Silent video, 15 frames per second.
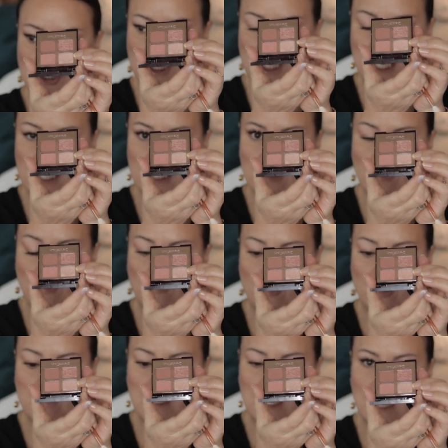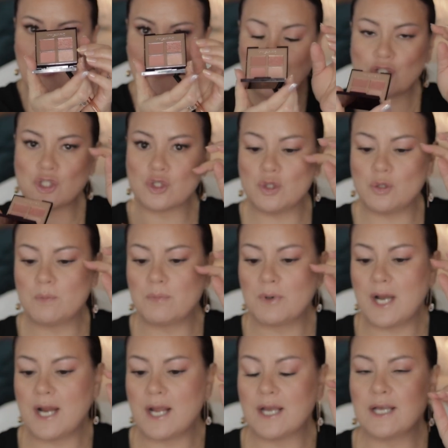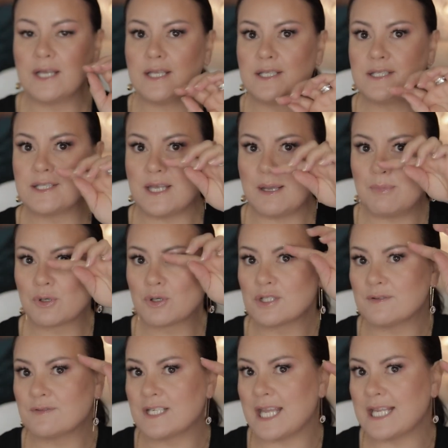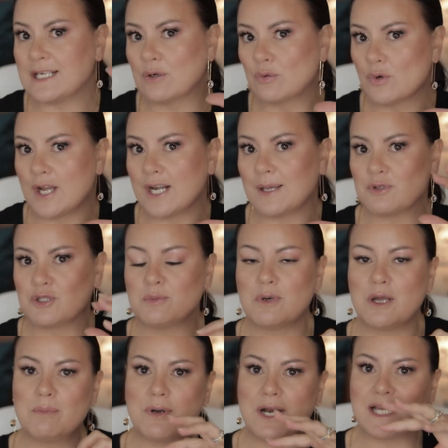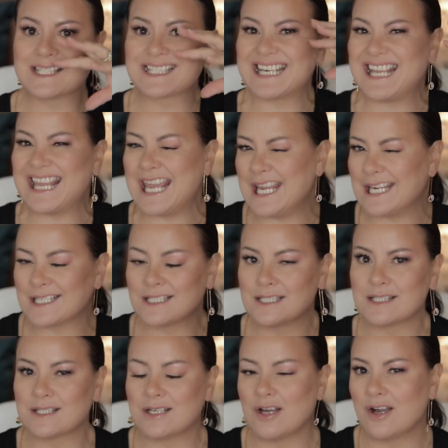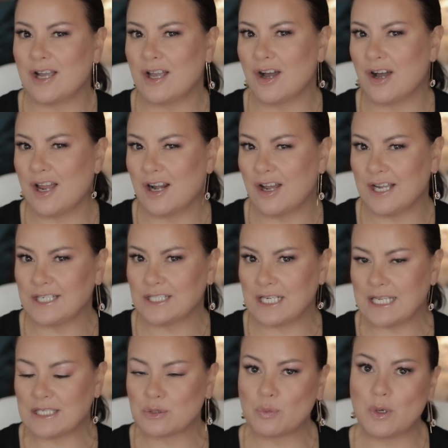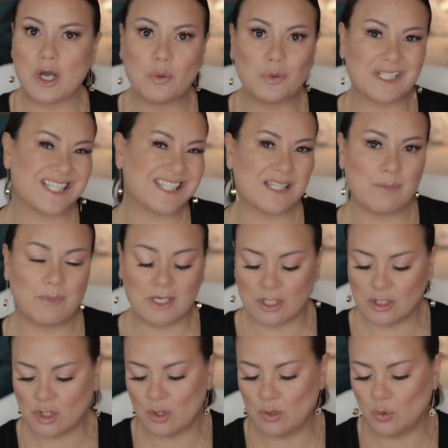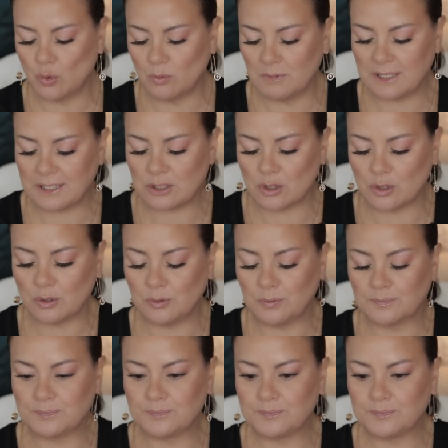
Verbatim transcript: shade from lash to brow is that because I've taken it right up to my brow, it's going to act as an eye highlighter as well, which is something I don't normally do.